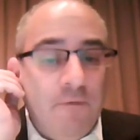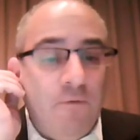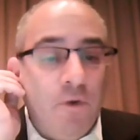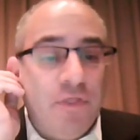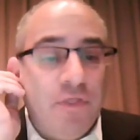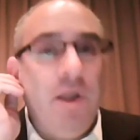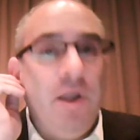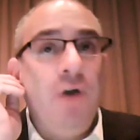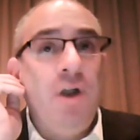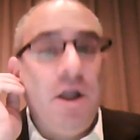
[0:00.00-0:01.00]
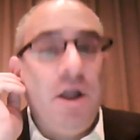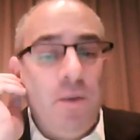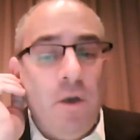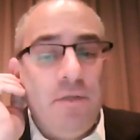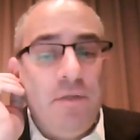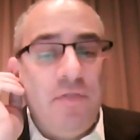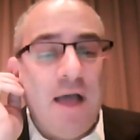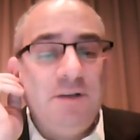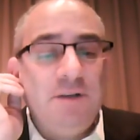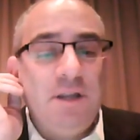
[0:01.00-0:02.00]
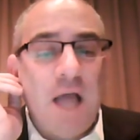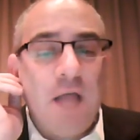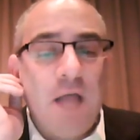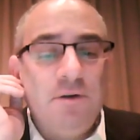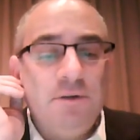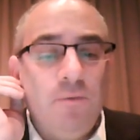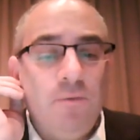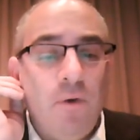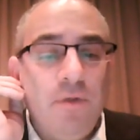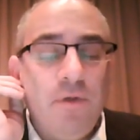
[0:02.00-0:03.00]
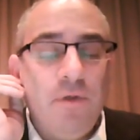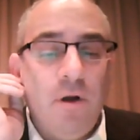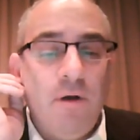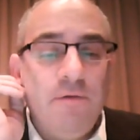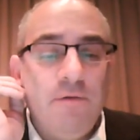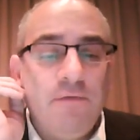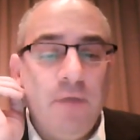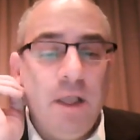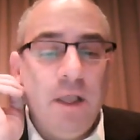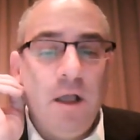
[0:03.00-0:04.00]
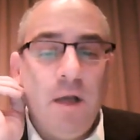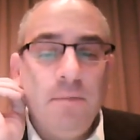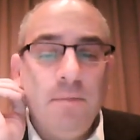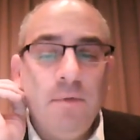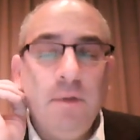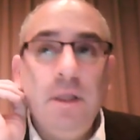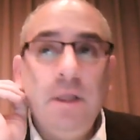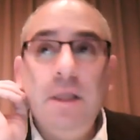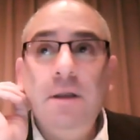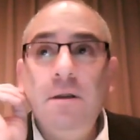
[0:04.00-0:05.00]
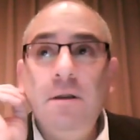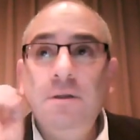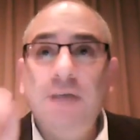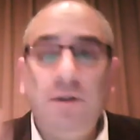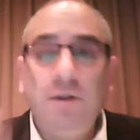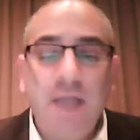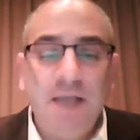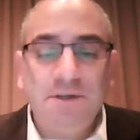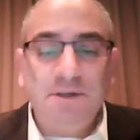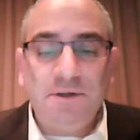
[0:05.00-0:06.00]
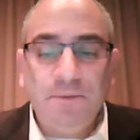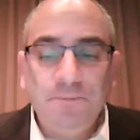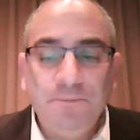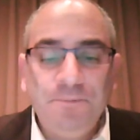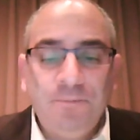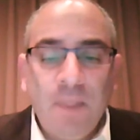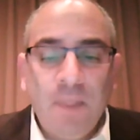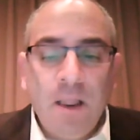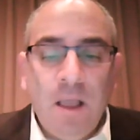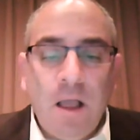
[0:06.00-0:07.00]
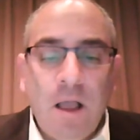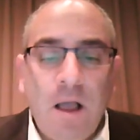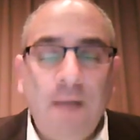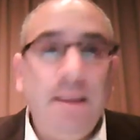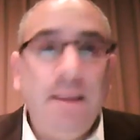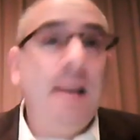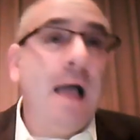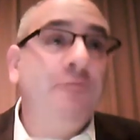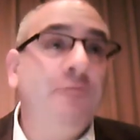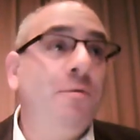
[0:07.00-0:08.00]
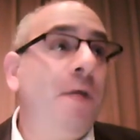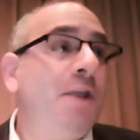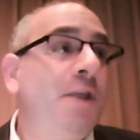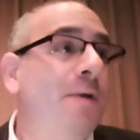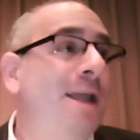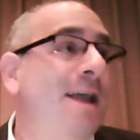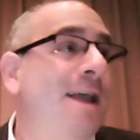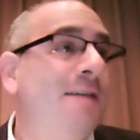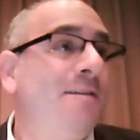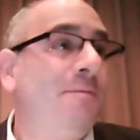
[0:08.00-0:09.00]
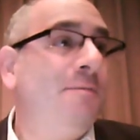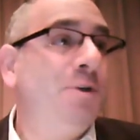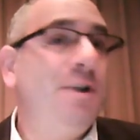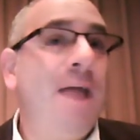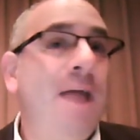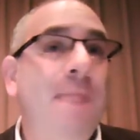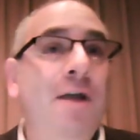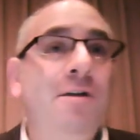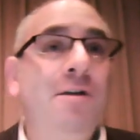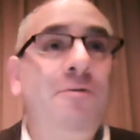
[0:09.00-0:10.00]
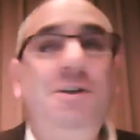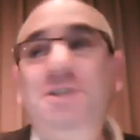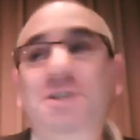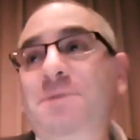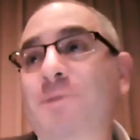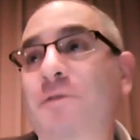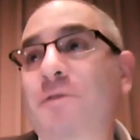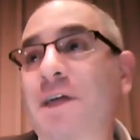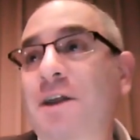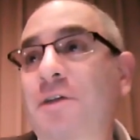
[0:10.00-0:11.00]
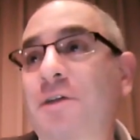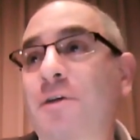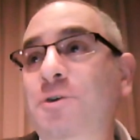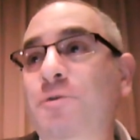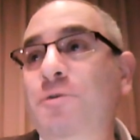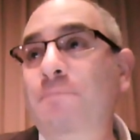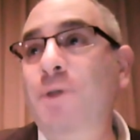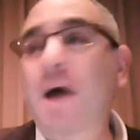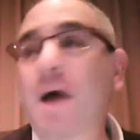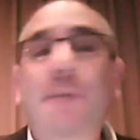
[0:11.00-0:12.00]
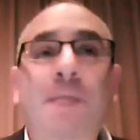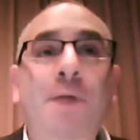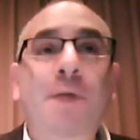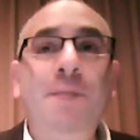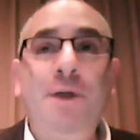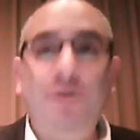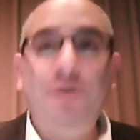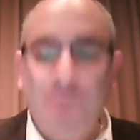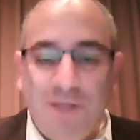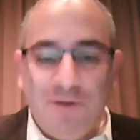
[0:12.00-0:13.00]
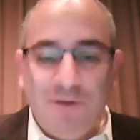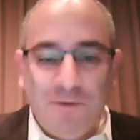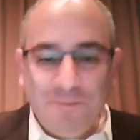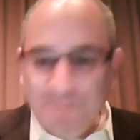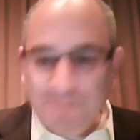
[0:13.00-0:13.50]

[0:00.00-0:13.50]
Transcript: for $391,000 worth of income in settled cases. And then I have to remind you again, we should not make our criticisms motivated on those who know how to make money better than we do.